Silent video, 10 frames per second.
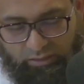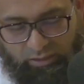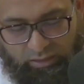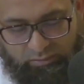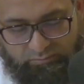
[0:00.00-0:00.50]

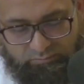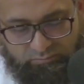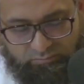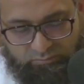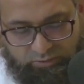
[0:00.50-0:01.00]
Um,
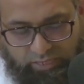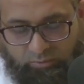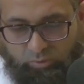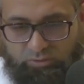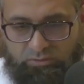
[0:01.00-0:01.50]
they
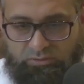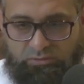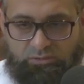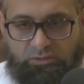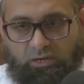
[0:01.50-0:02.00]
would
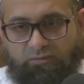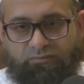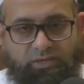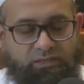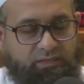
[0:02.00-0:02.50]
start
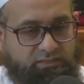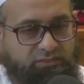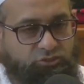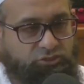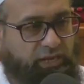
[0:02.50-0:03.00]
feeling
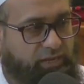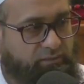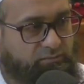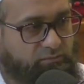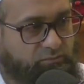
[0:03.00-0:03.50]
the
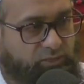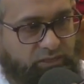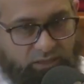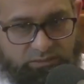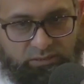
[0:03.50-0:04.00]
shame
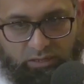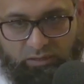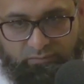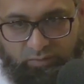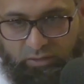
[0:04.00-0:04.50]
because
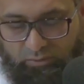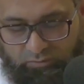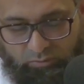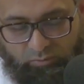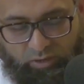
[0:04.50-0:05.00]
of
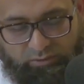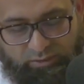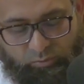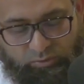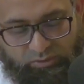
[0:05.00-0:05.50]
the wrong
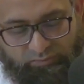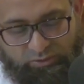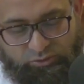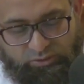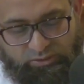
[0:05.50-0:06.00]
they would
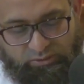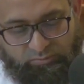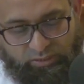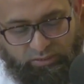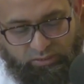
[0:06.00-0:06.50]
eventually
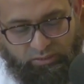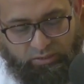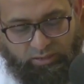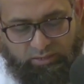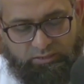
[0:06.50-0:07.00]
commit.
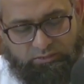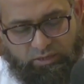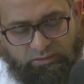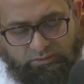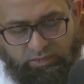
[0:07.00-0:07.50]
And he
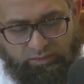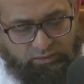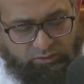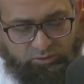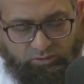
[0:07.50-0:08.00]
started saying
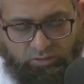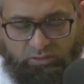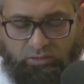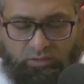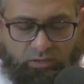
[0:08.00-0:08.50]
that, look,
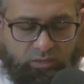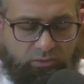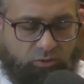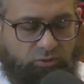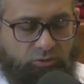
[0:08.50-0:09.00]
uh,
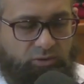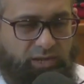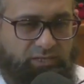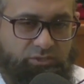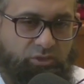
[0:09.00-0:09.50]
your Lord
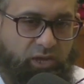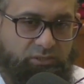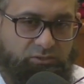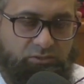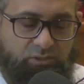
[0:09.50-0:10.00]
has
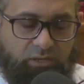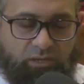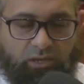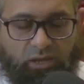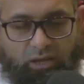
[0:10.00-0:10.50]
not
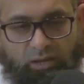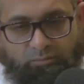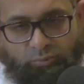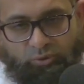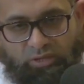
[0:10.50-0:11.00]
uh,
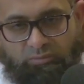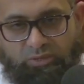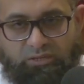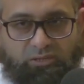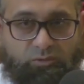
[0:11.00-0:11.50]

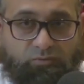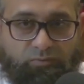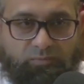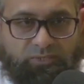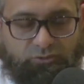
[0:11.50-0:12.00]
prohibited you
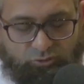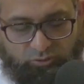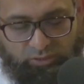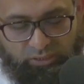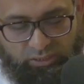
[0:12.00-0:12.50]
from this
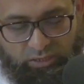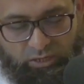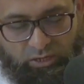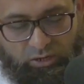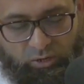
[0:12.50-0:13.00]
tree
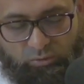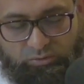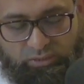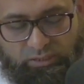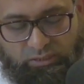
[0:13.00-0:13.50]

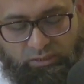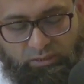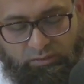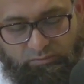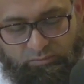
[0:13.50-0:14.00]
only
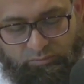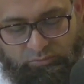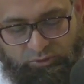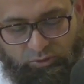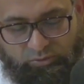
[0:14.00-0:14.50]

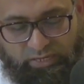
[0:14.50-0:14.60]
so